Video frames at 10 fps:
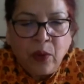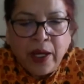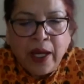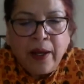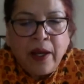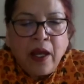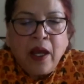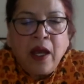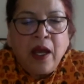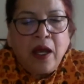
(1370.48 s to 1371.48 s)
Okay.
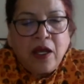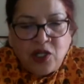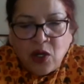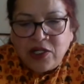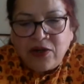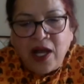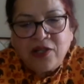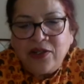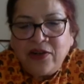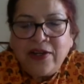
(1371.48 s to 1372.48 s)
Dr.
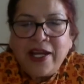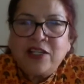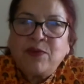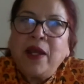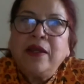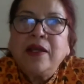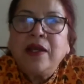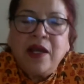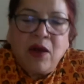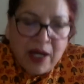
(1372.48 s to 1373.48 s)
Rajendra Deshpande,
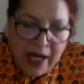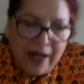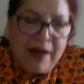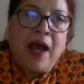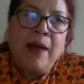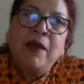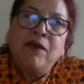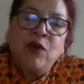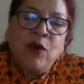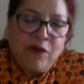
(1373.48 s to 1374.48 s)
then I'm
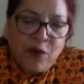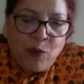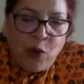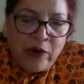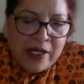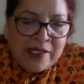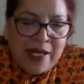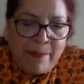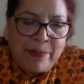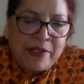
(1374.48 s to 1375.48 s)
giving you a few more
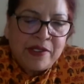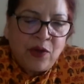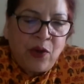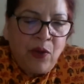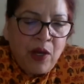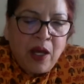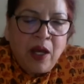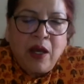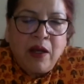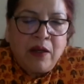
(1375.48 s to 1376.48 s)
examples,
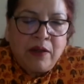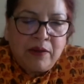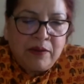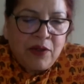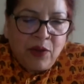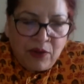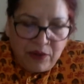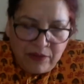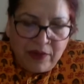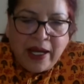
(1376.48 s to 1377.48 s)

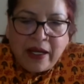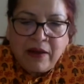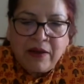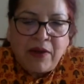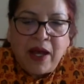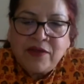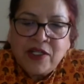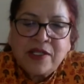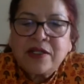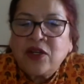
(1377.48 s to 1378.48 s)

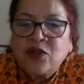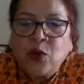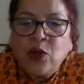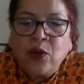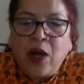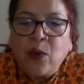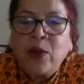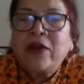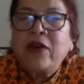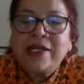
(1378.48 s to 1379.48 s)
I've just told you
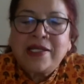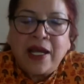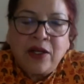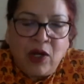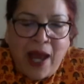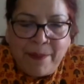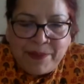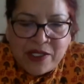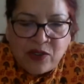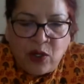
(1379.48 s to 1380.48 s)
how a cricket side
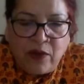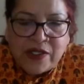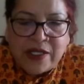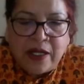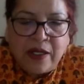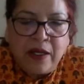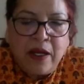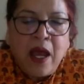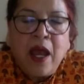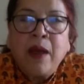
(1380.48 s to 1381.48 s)
collapses all of a
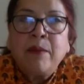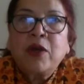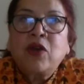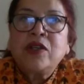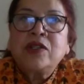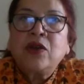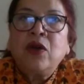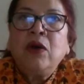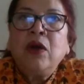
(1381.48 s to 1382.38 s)
sudden, because